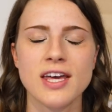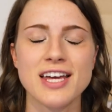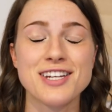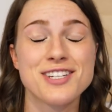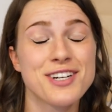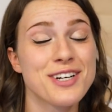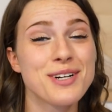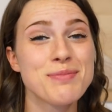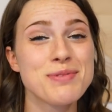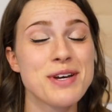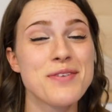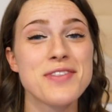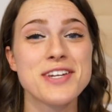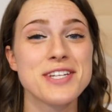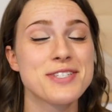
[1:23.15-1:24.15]
In terms
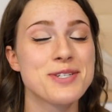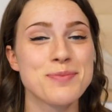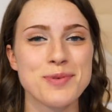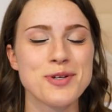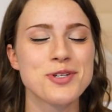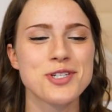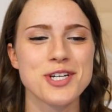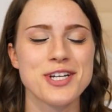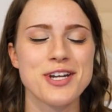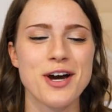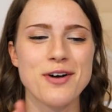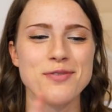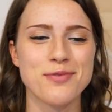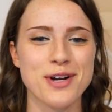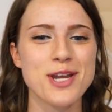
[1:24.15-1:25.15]
of the distribution
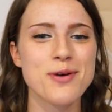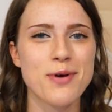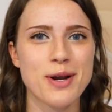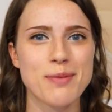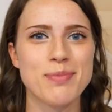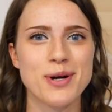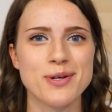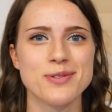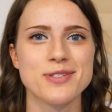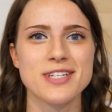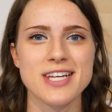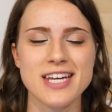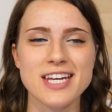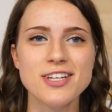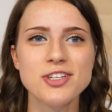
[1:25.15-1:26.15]
of when you wanna
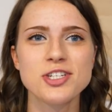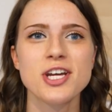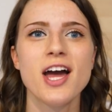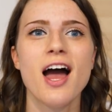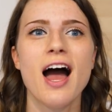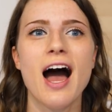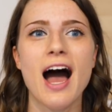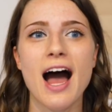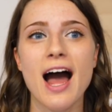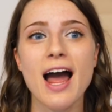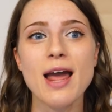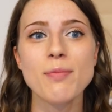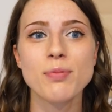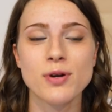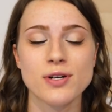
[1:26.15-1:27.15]
post each,
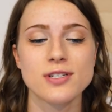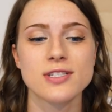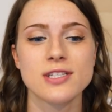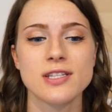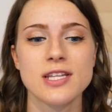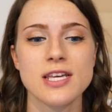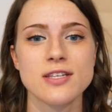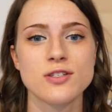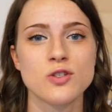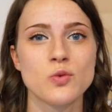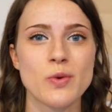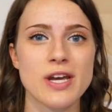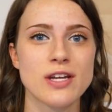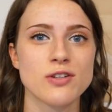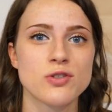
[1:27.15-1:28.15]
I personally
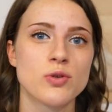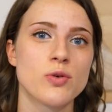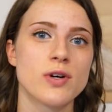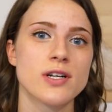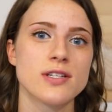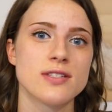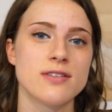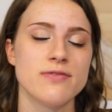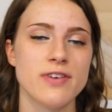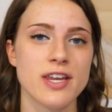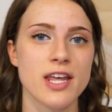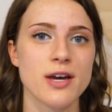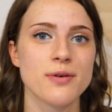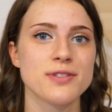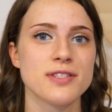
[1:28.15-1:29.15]
swing towards the
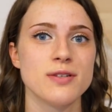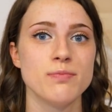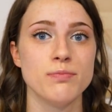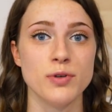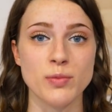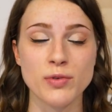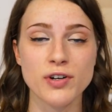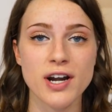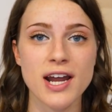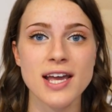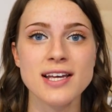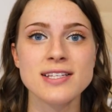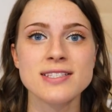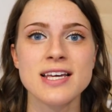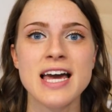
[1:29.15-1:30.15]
videos and the
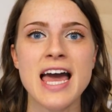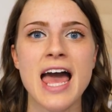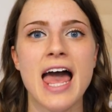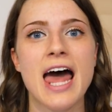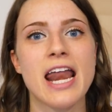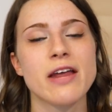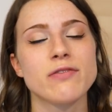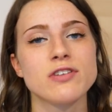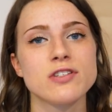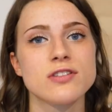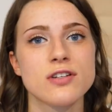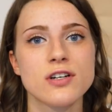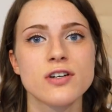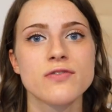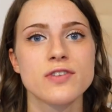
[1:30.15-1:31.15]
boomerangs, and I
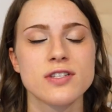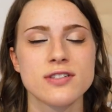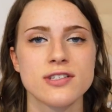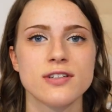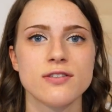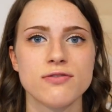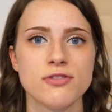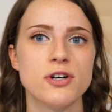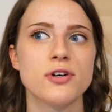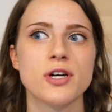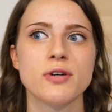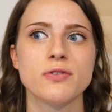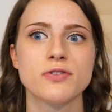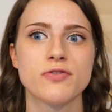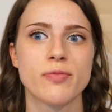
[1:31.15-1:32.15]
reserve the still
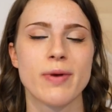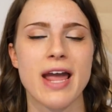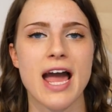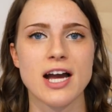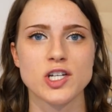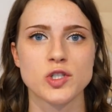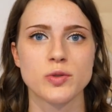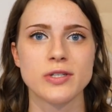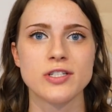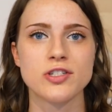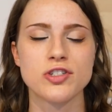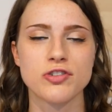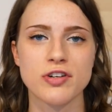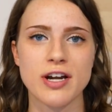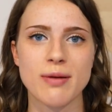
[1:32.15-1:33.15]
photos for my actual
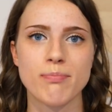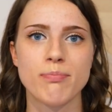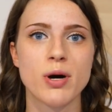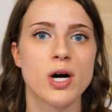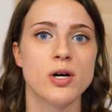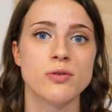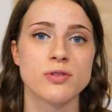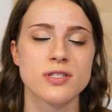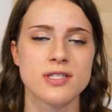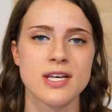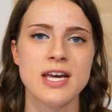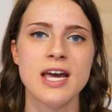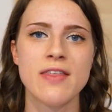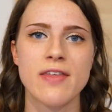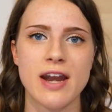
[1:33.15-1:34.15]
Instagram posts
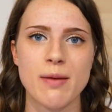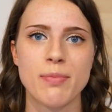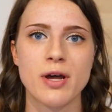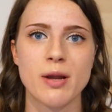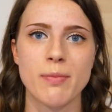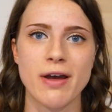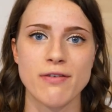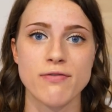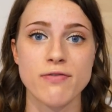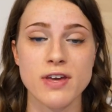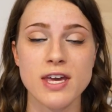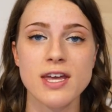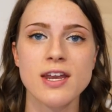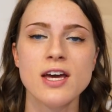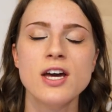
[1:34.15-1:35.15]
that I put on my
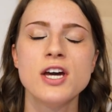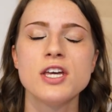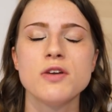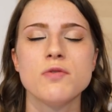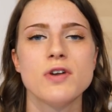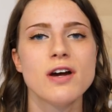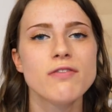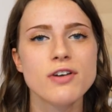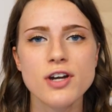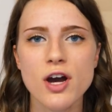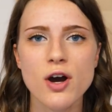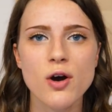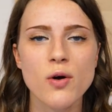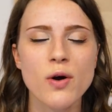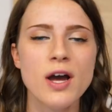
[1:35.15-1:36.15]
feed. You never
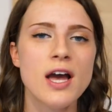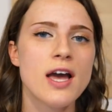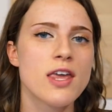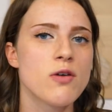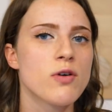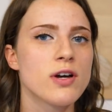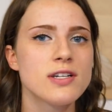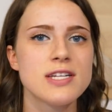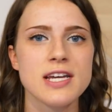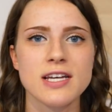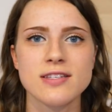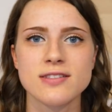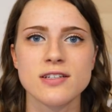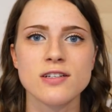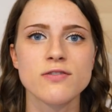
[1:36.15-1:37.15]
know, you could take
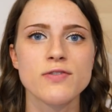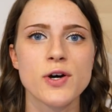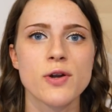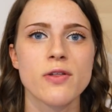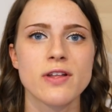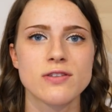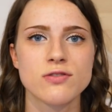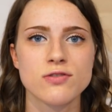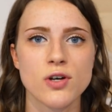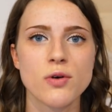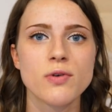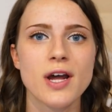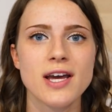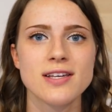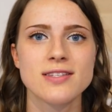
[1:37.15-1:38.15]
a still photo that's so
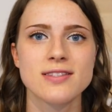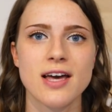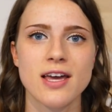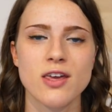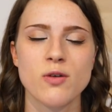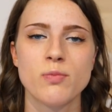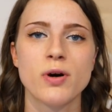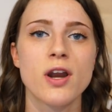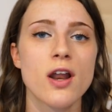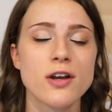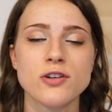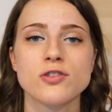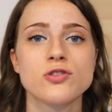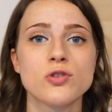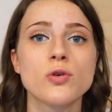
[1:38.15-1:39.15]
nice that you put it
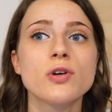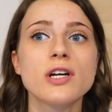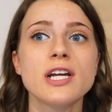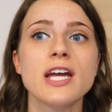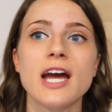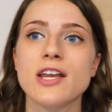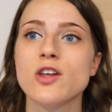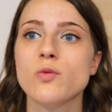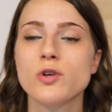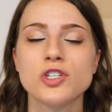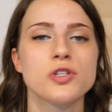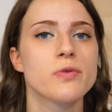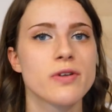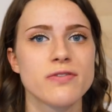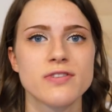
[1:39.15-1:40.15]
on your story and you
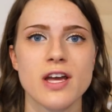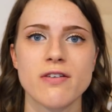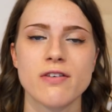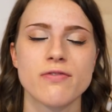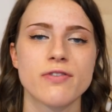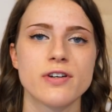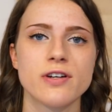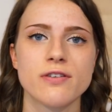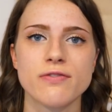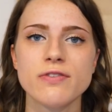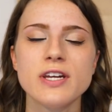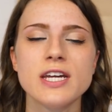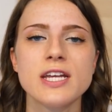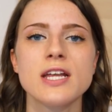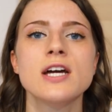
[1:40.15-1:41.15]
wish you would have saved it for your
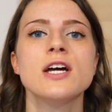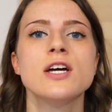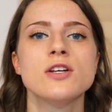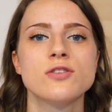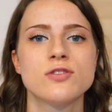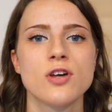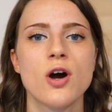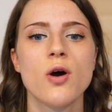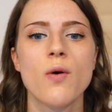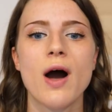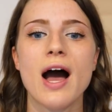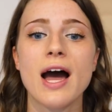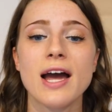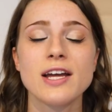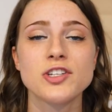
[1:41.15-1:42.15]
feed. So
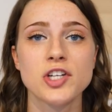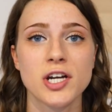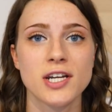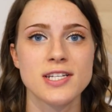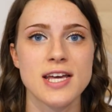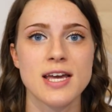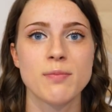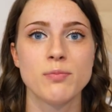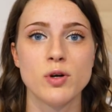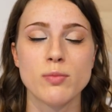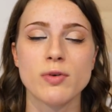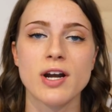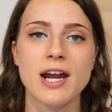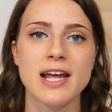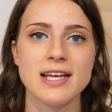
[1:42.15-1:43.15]
I try to take
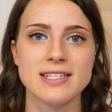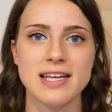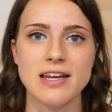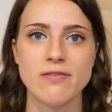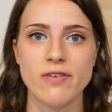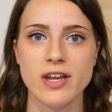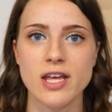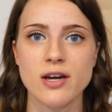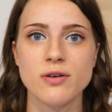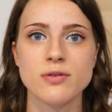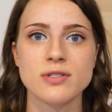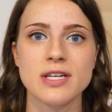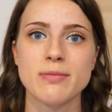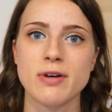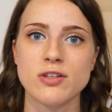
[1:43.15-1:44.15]
boomerangs and
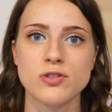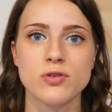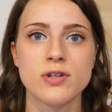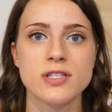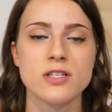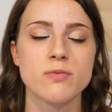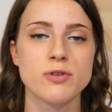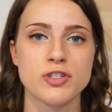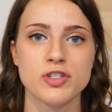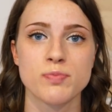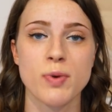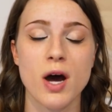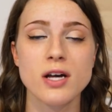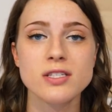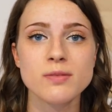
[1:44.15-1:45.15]
videos in my stories as much as
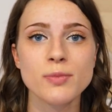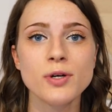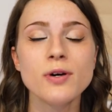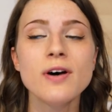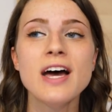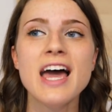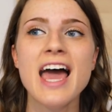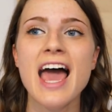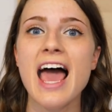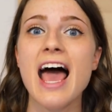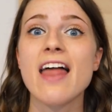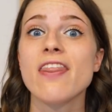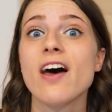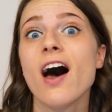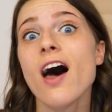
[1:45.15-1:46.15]
possible.
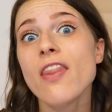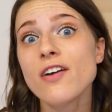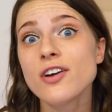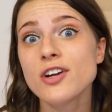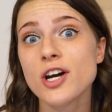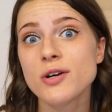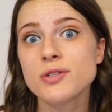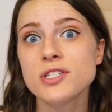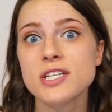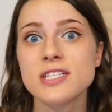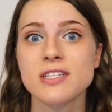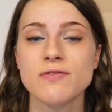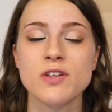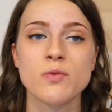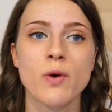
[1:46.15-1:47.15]
And the other note
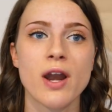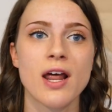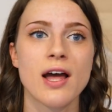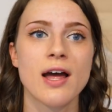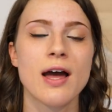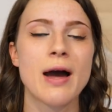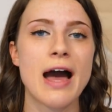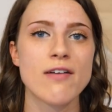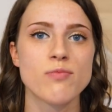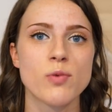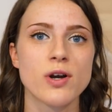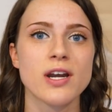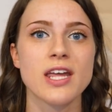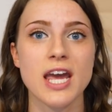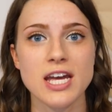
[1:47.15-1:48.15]
is if you wanna have
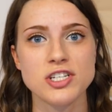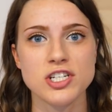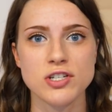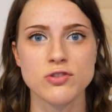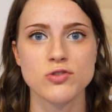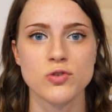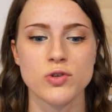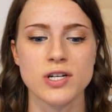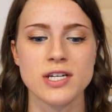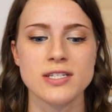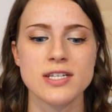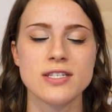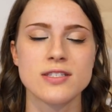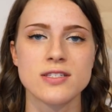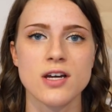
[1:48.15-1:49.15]
more engaging
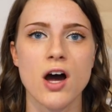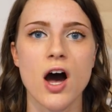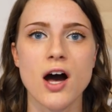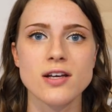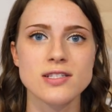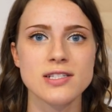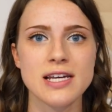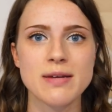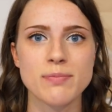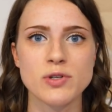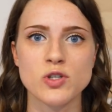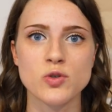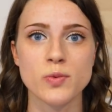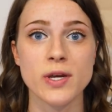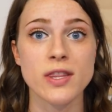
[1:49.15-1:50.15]
stories is to oscillate
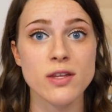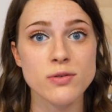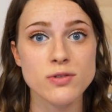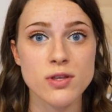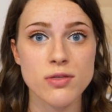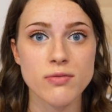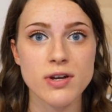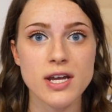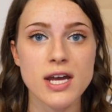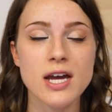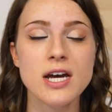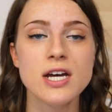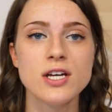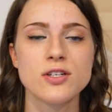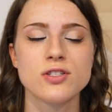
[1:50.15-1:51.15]
between those three.
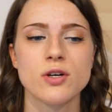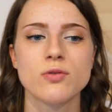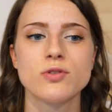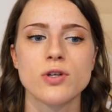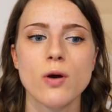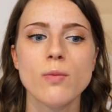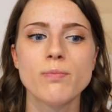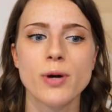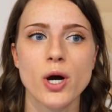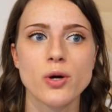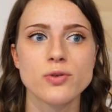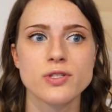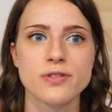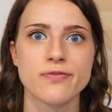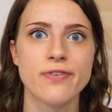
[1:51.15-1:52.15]
So don't
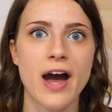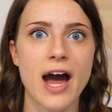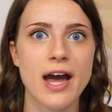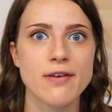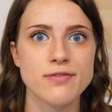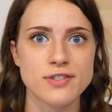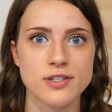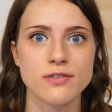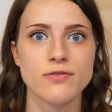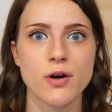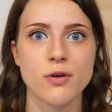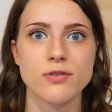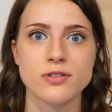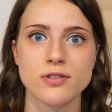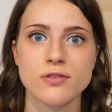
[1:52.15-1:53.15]
post 5 still
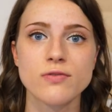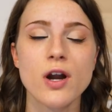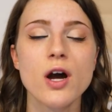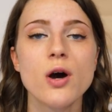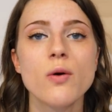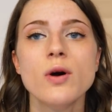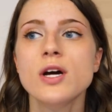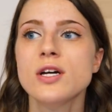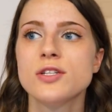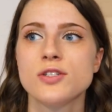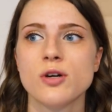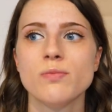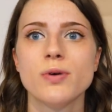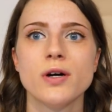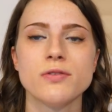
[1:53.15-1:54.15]
photos in a row,
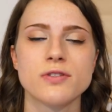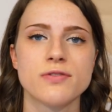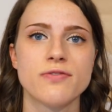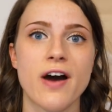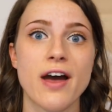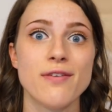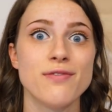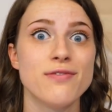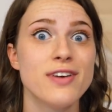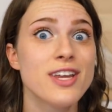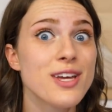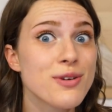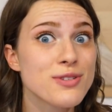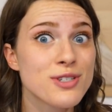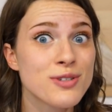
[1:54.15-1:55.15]
don't post 5
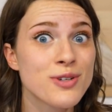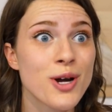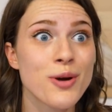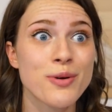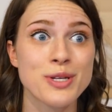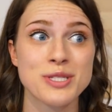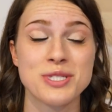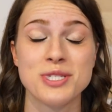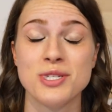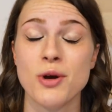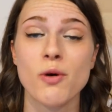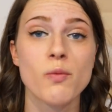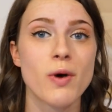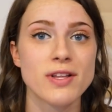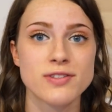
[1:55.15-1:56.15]
videos in a row because
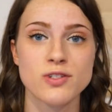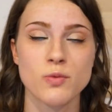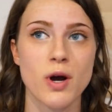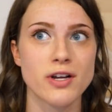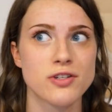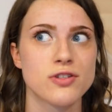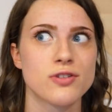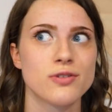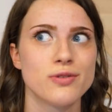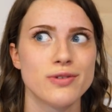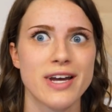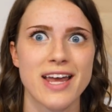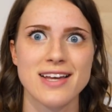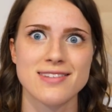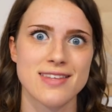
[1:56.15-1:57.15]
no one wants to watch through.
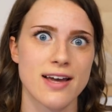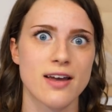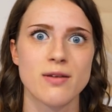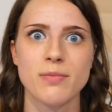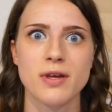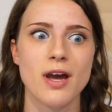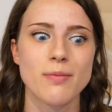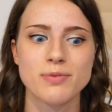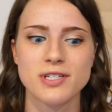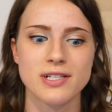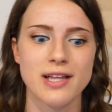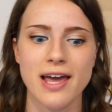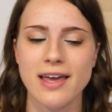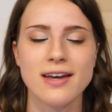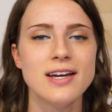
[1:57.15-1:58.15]
I guess that could be up to
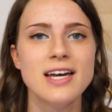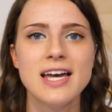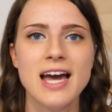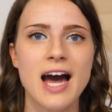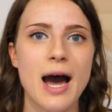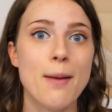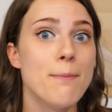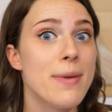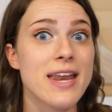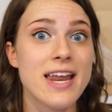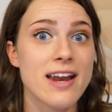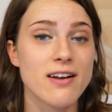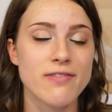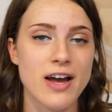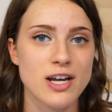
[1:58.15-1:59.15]
like a
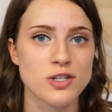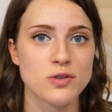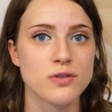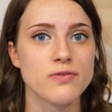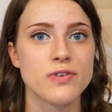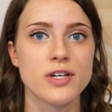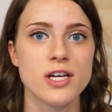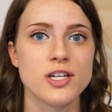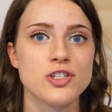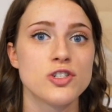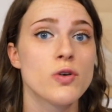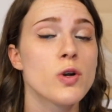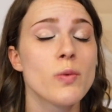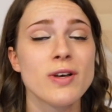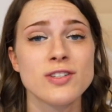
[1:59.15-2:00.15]
minute of actual footage.
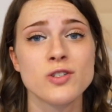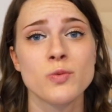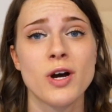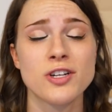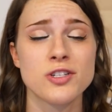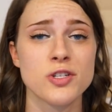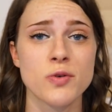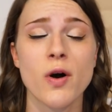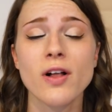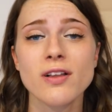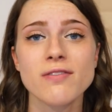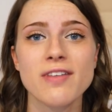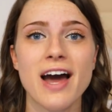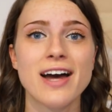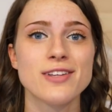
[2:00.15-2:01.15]
No one wants to watch through
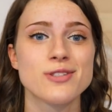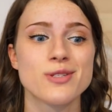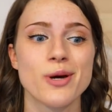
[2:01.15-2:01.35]
all of that.